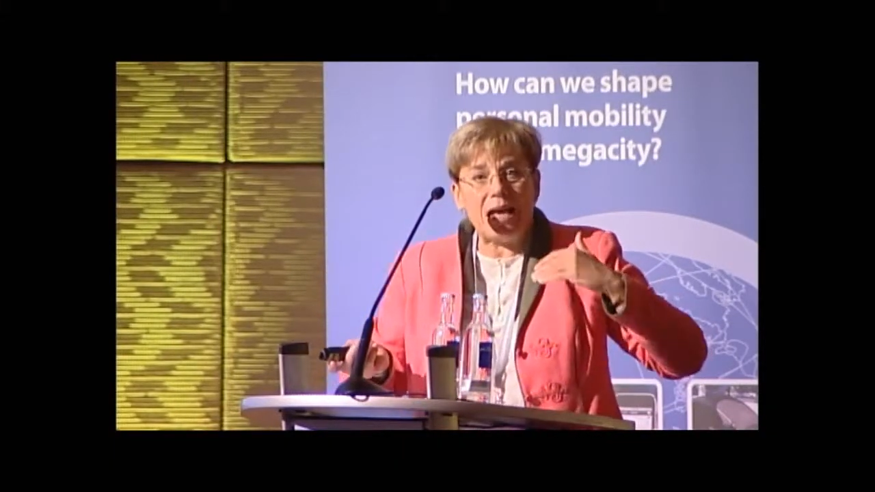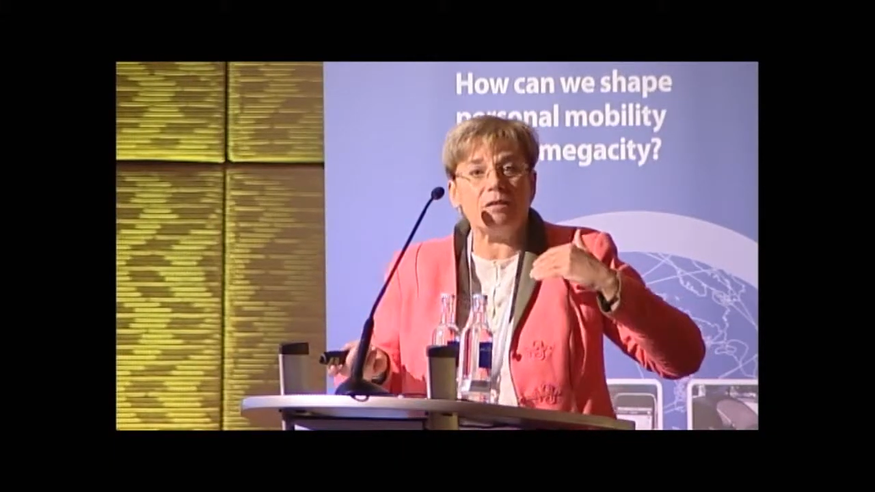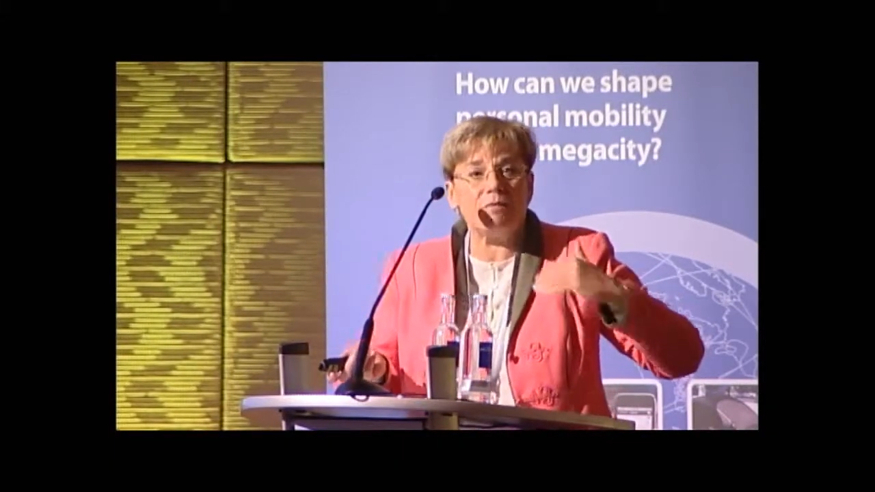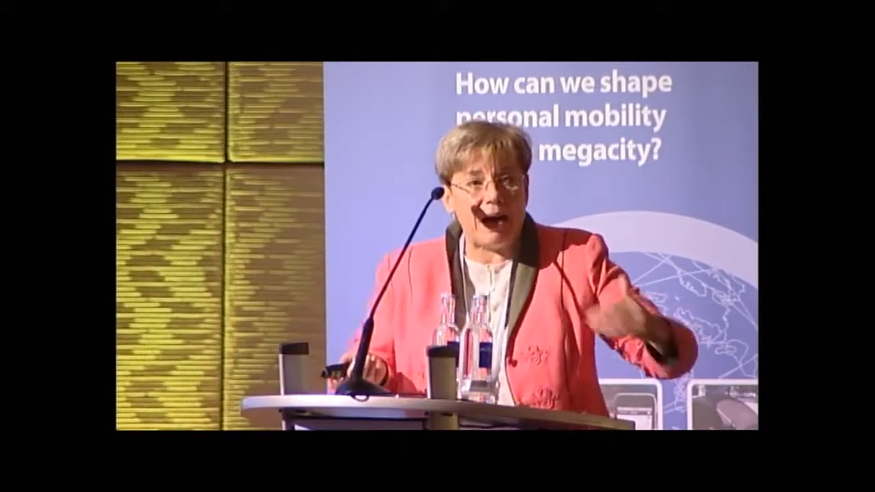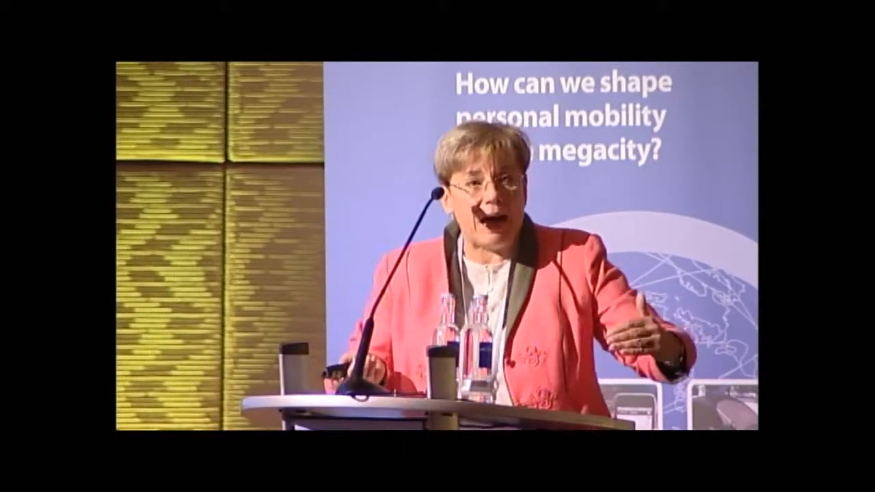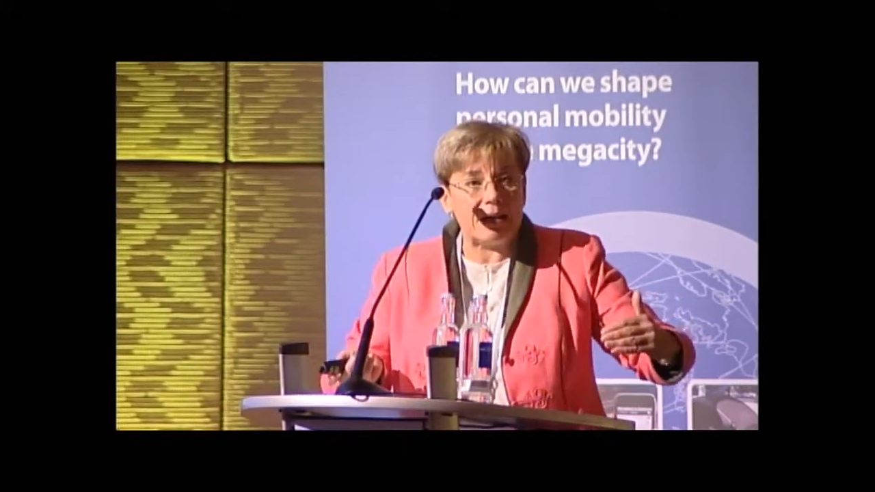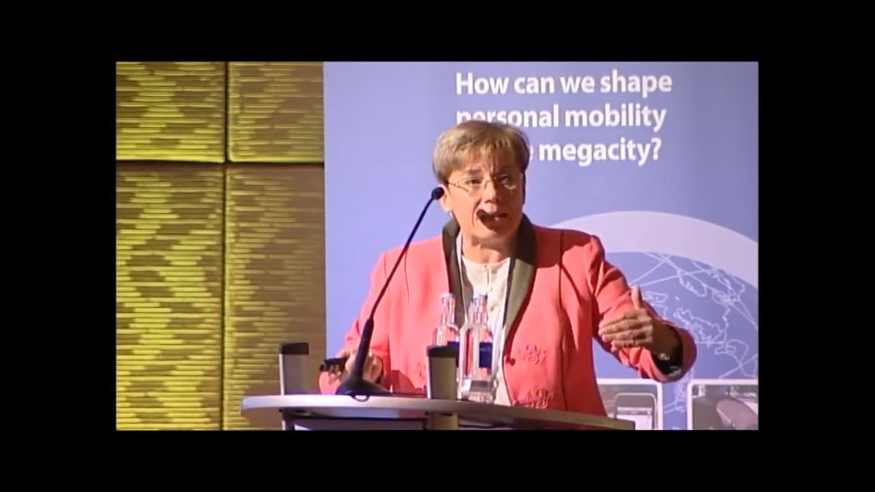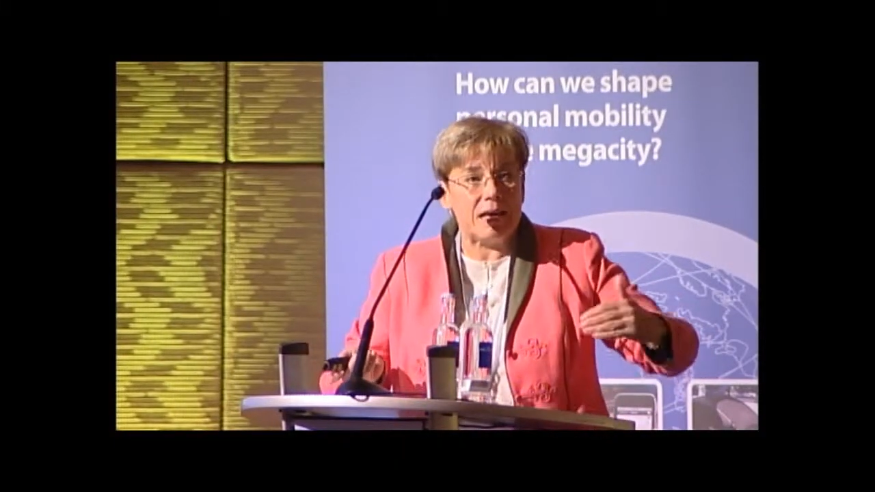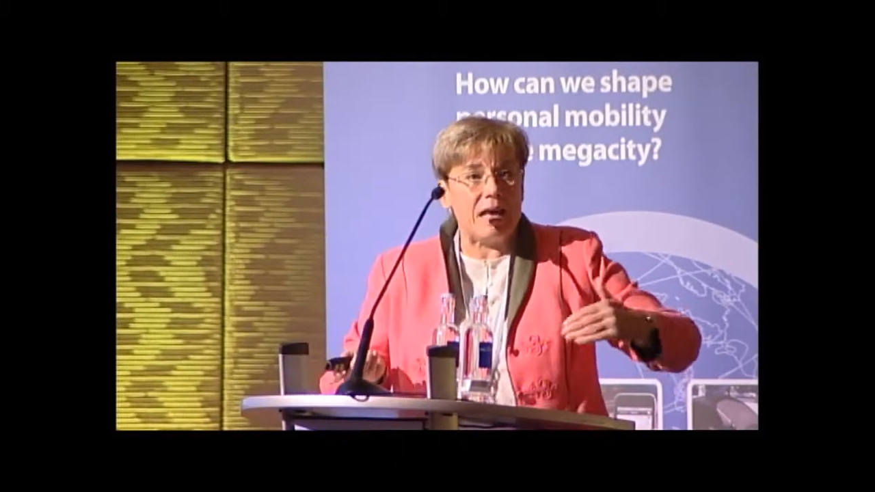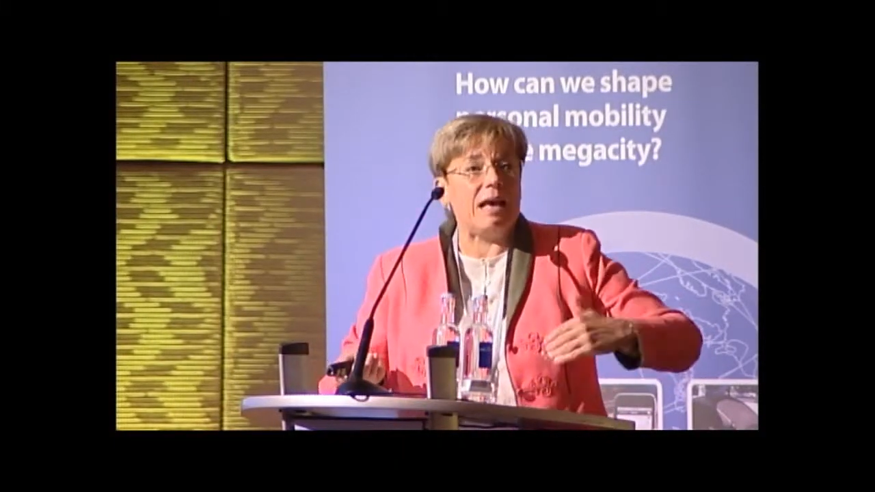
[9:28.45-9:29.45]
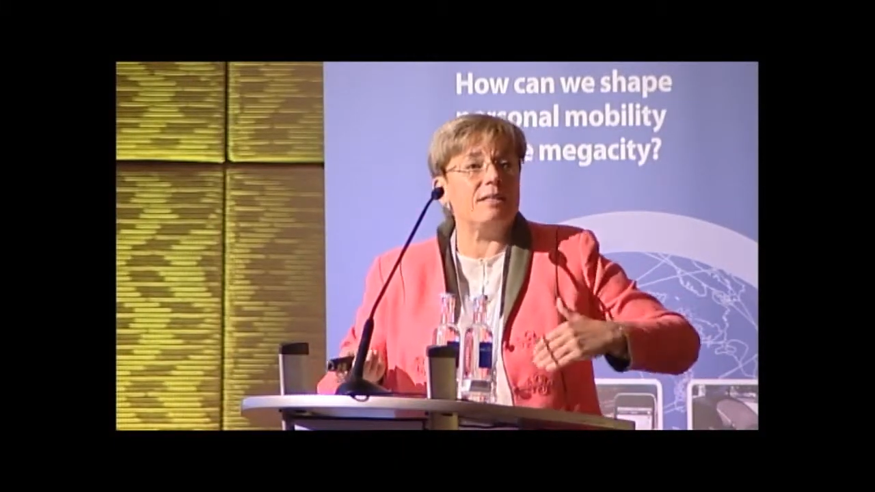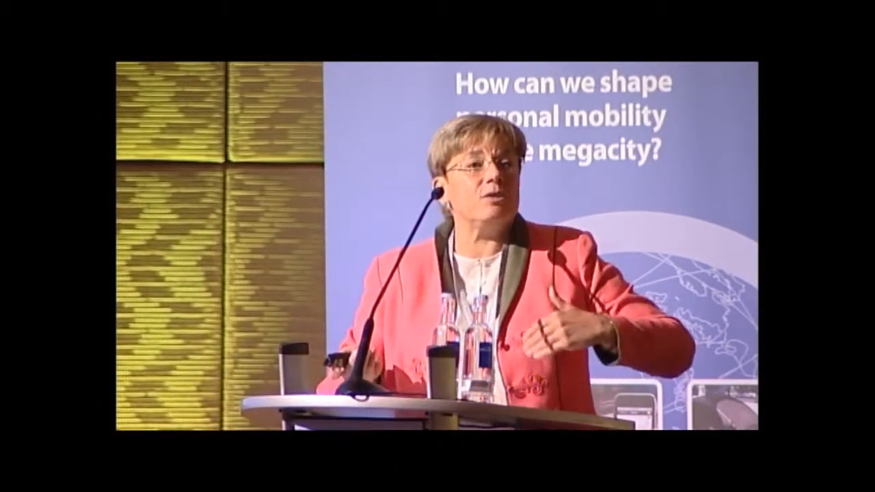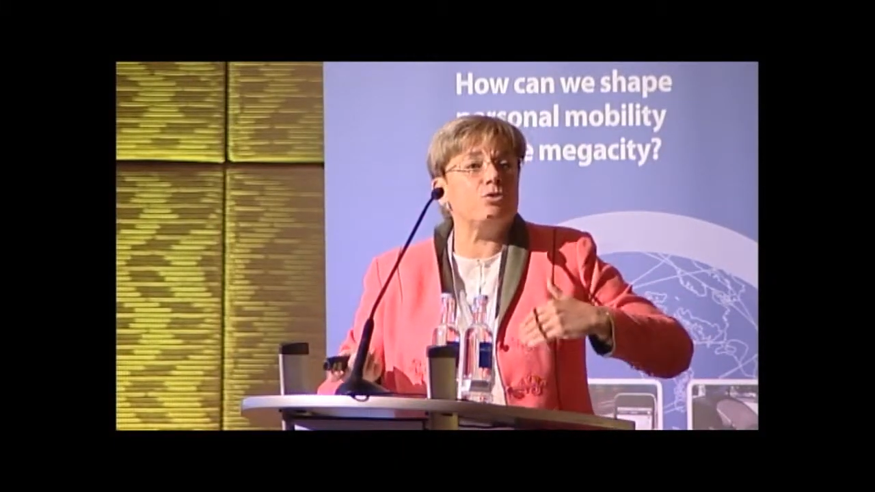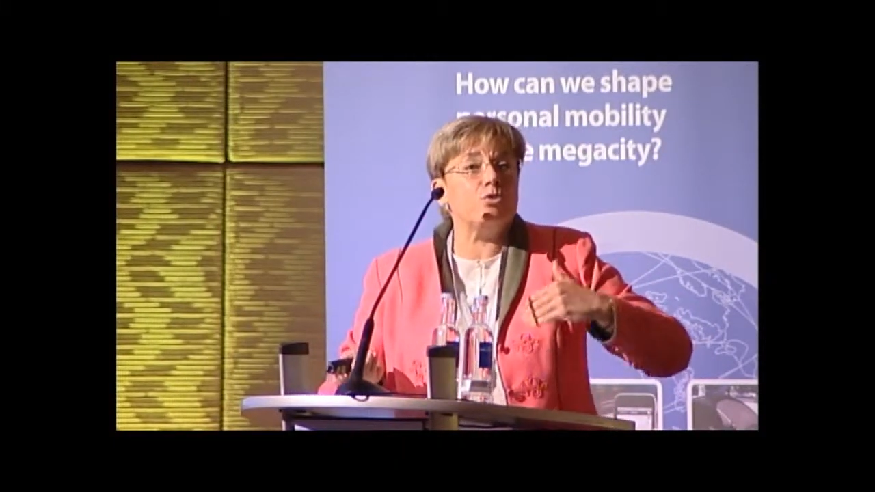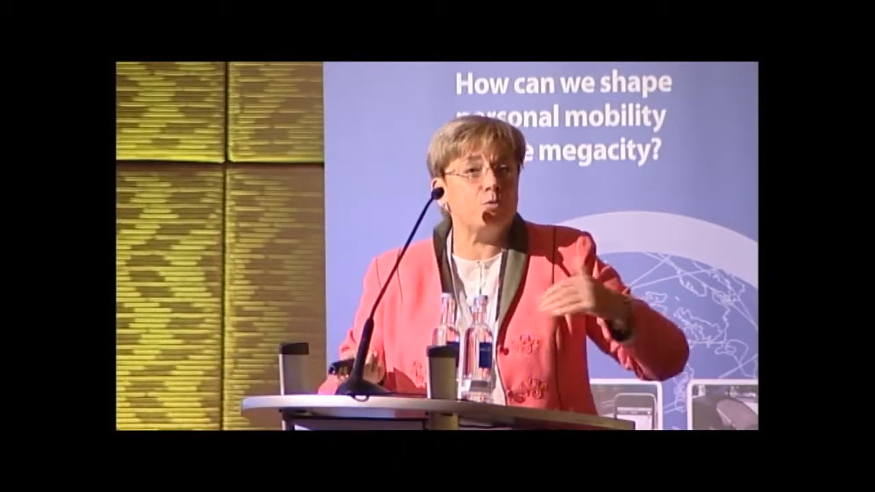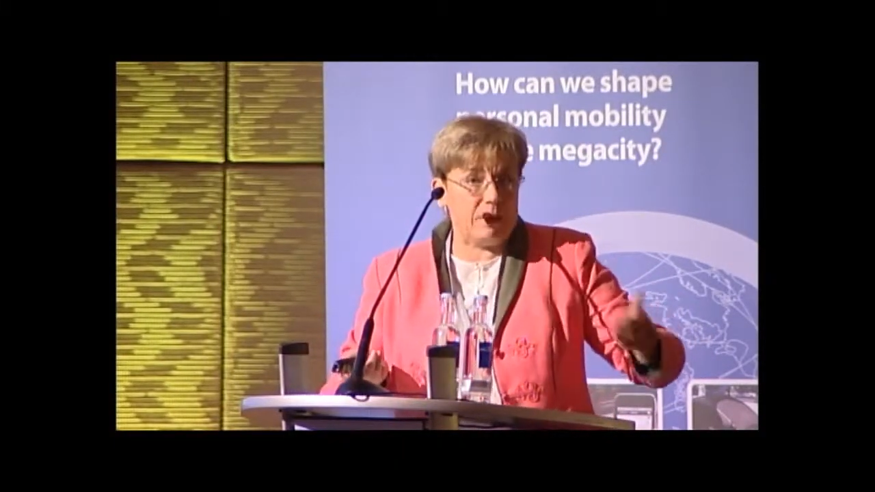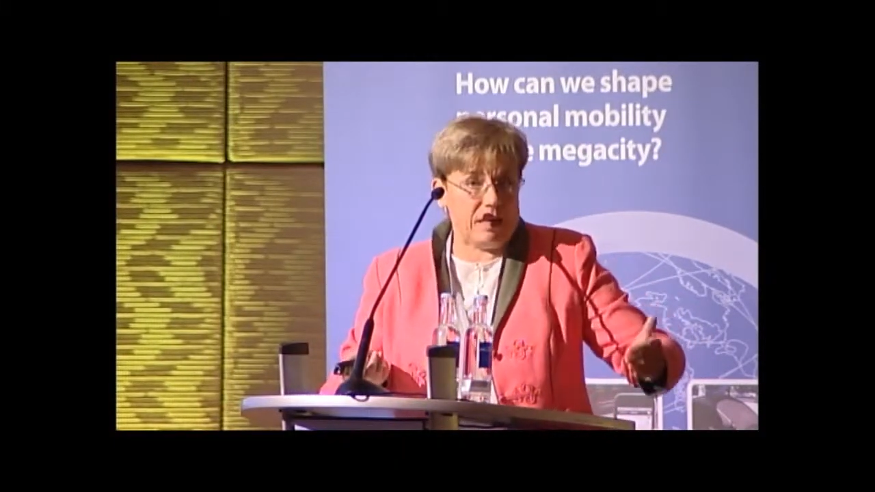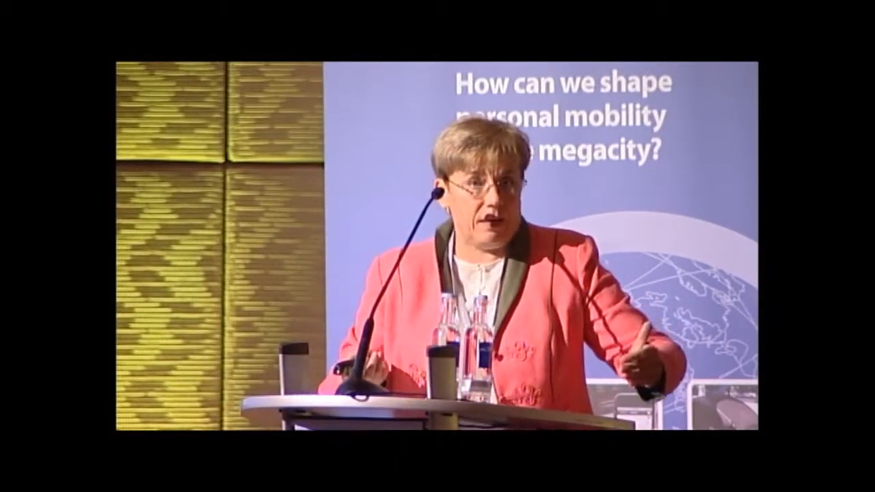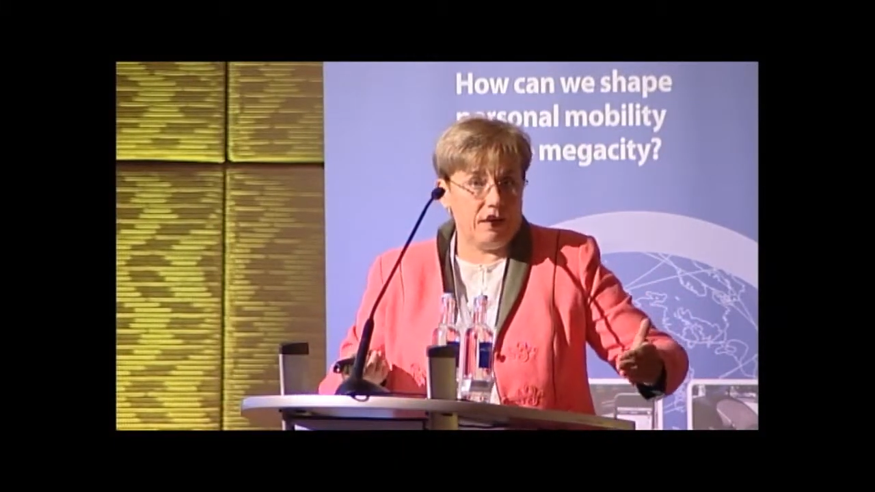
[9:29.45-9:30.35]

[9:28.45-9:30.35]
as fast as it should be,